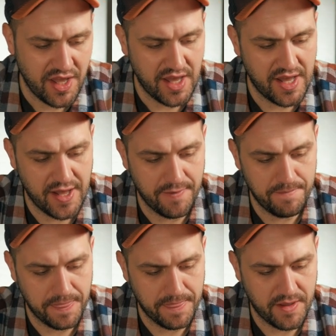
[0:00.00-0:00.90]

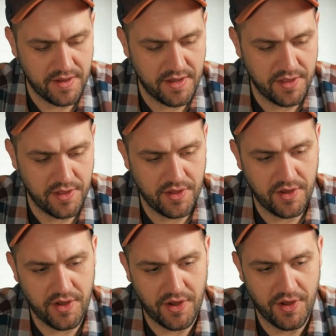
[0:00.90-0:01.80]

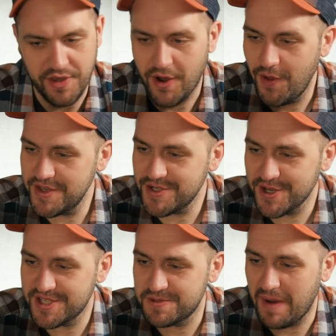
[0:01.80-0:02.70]
All these are
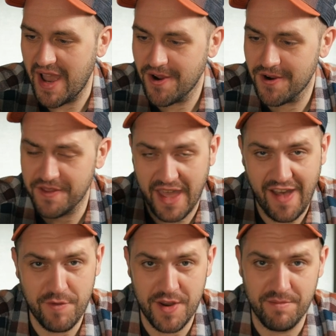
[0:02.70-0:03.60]
expired. They
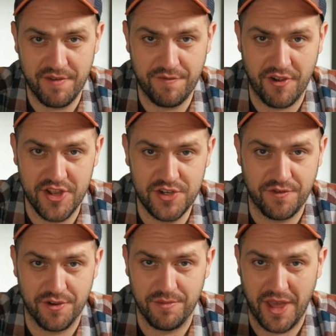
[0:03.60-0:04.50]
have been in my fridge
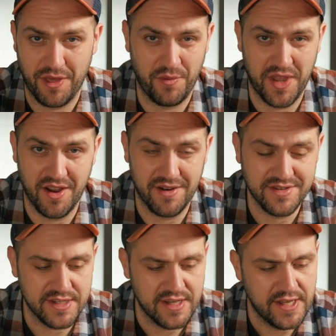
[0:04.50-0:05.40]
for like 3 years.